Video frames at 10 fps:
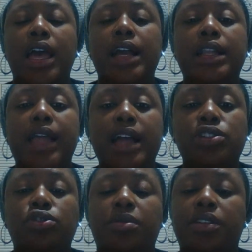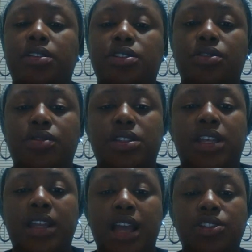classroom and their students
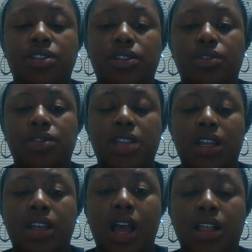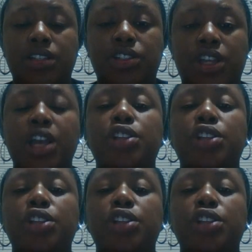can actually use technology